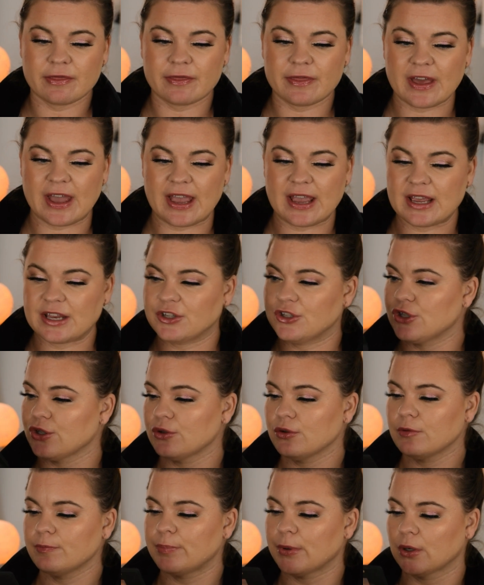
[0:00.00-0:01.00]
They
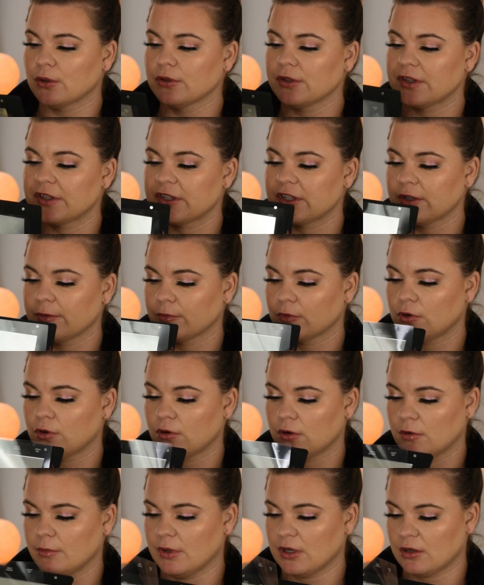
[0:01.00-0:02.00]
do boast some
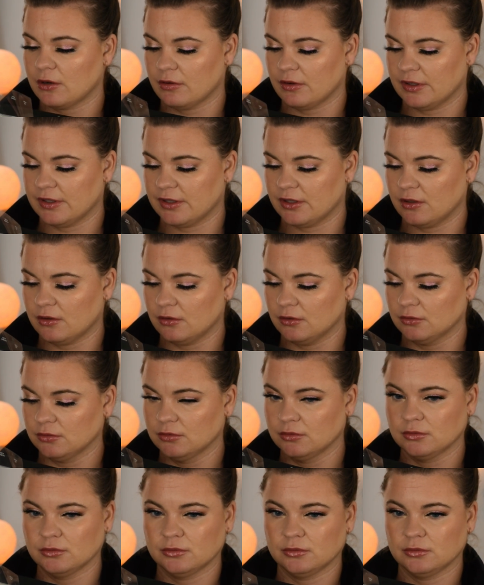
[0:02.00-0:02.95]
Chroma Crystal.